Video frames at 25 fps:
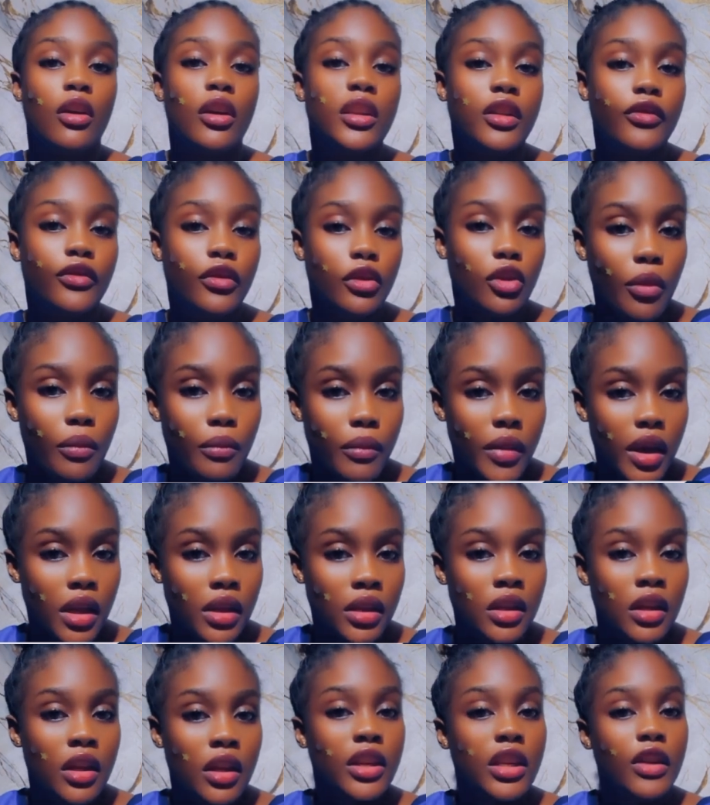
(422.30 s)
cord
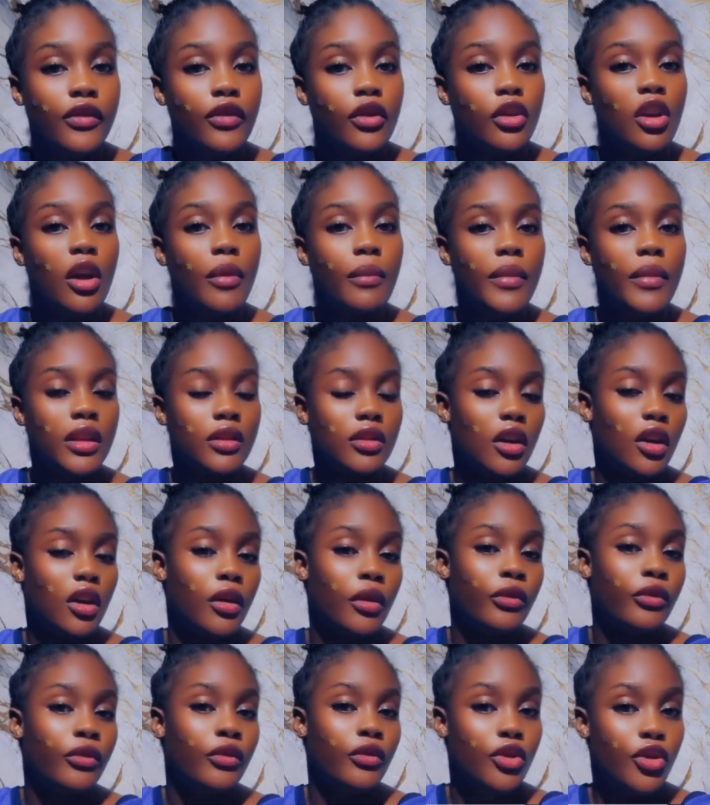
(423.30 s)
development
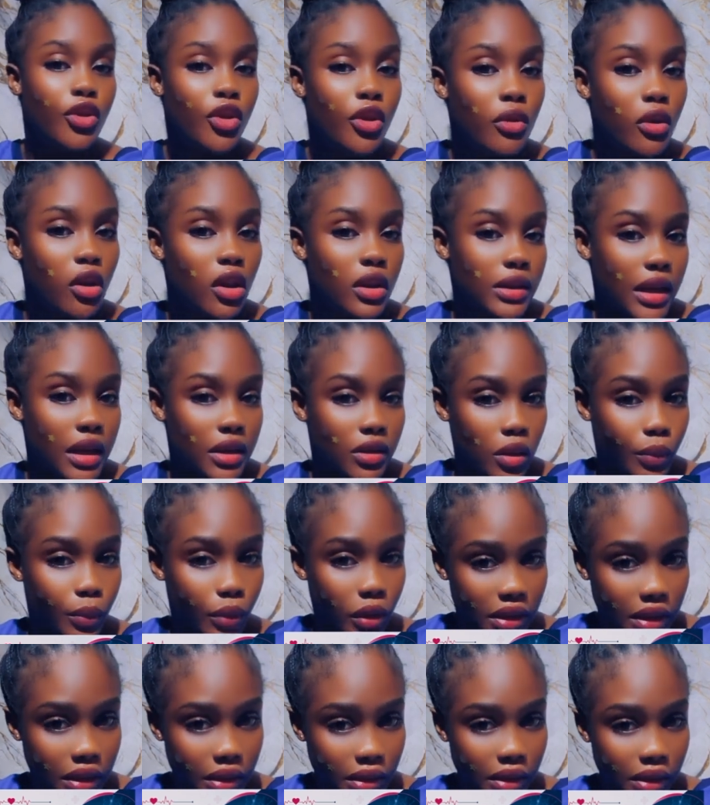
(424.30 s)
of neurons and
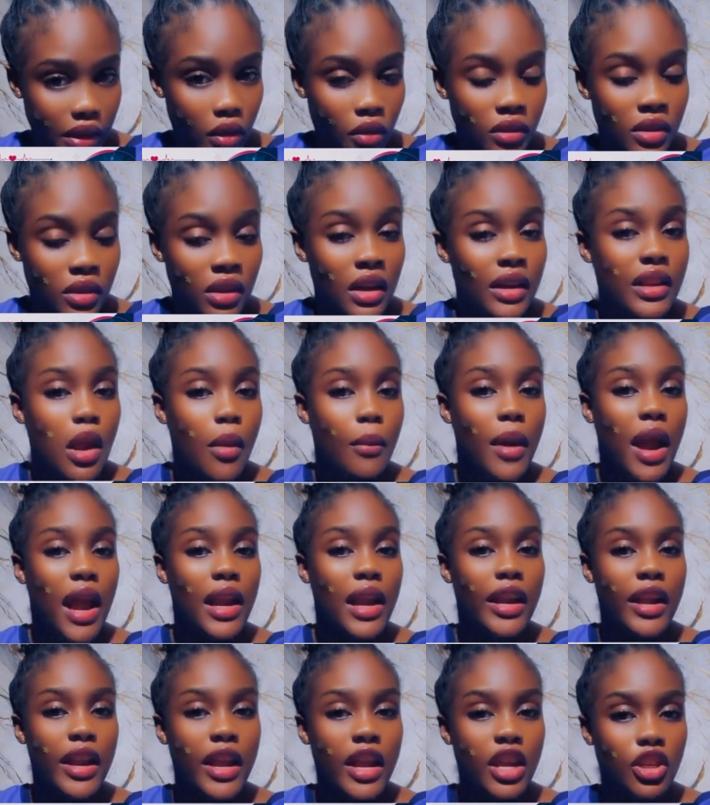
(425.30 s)
supporting cells, the
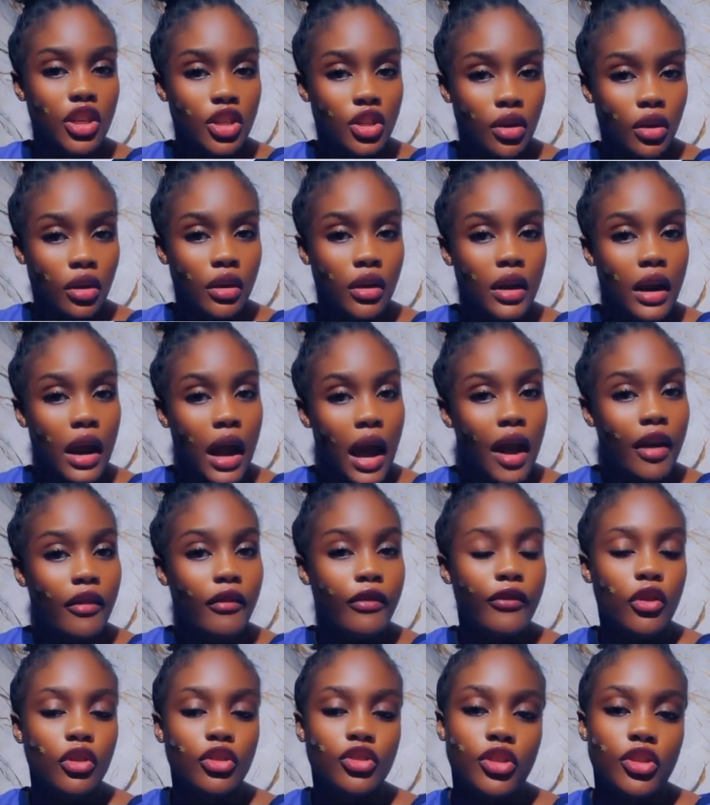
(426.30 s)
myelination,
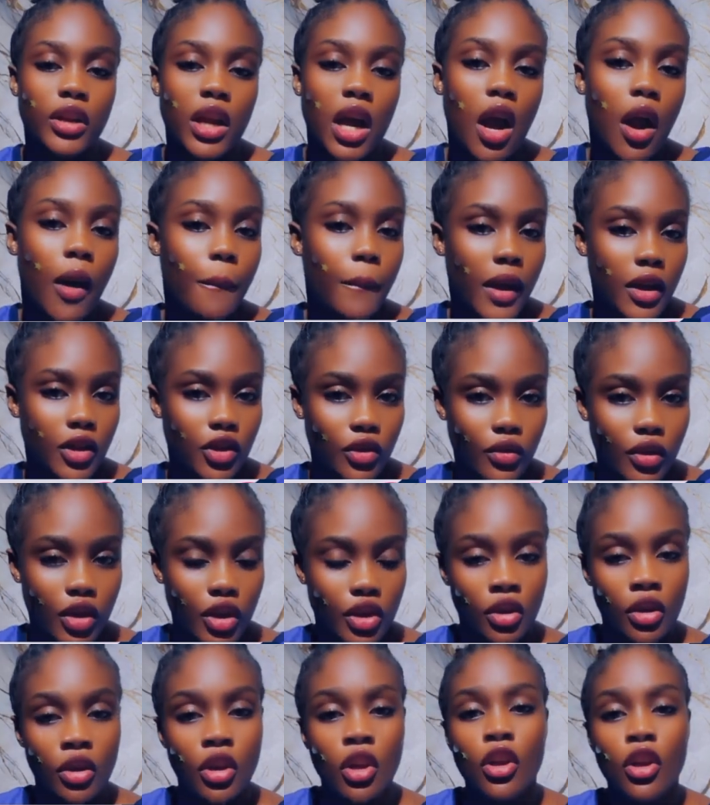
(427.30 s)
and functional
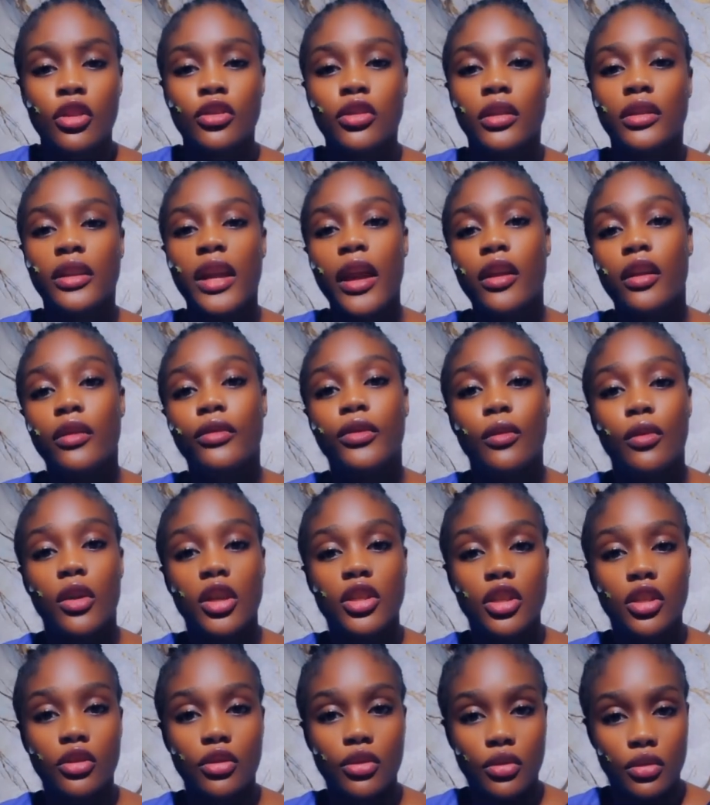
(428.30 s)
maturation. So thank you for
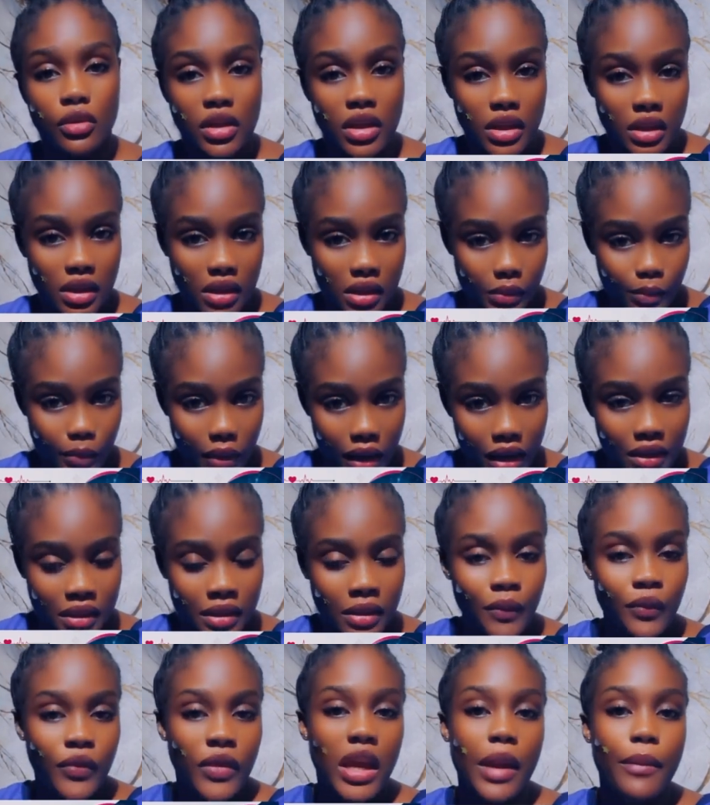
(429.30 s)
watching to this
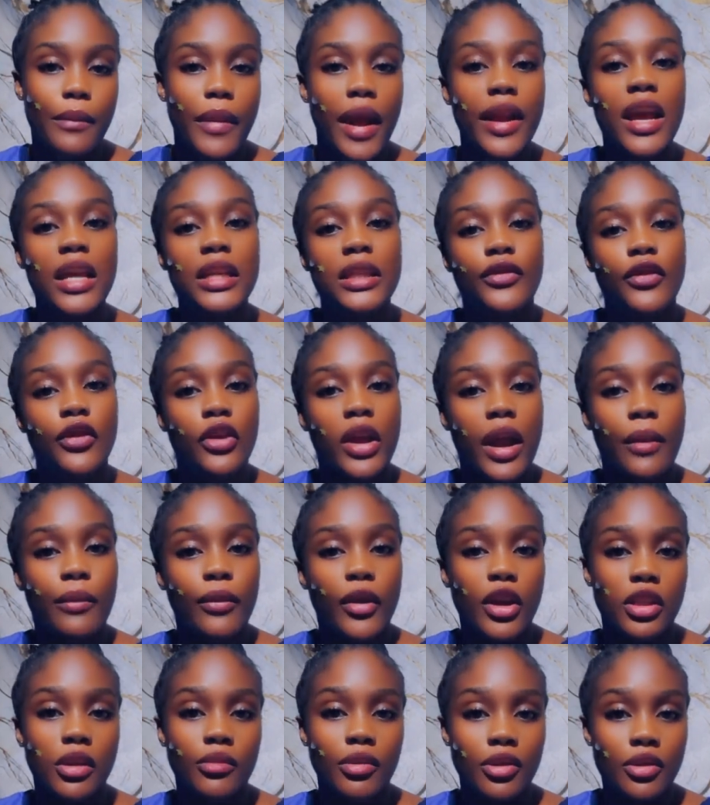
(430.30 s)
part. In my next video,
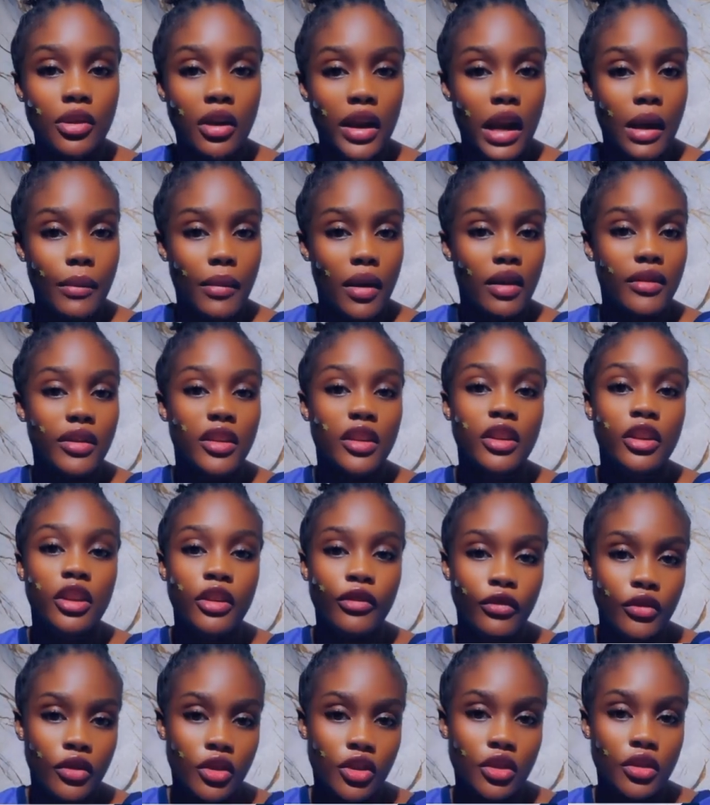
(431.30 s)
I'm going to be talking about the
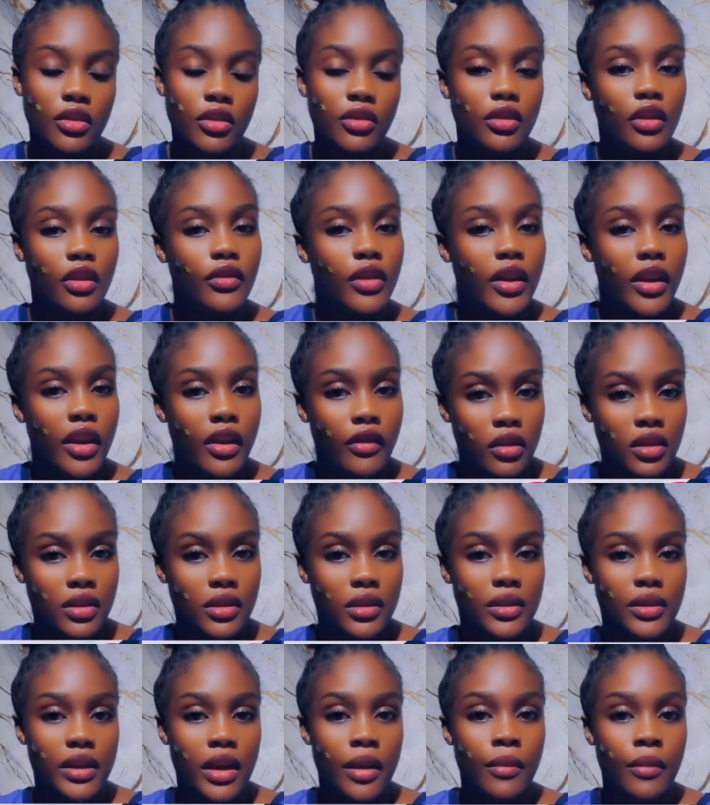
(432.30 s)
divisions of the
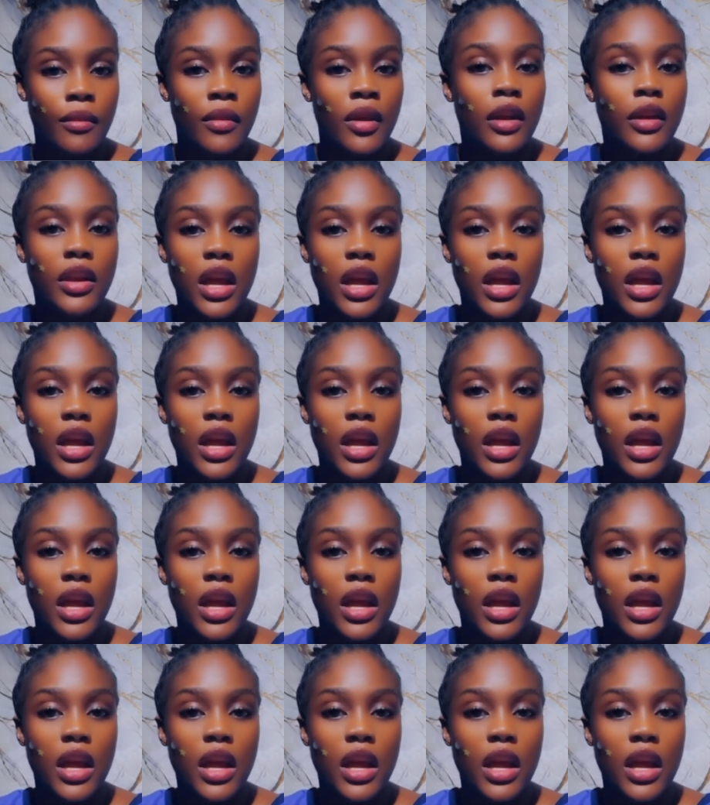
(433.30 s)
nervous system.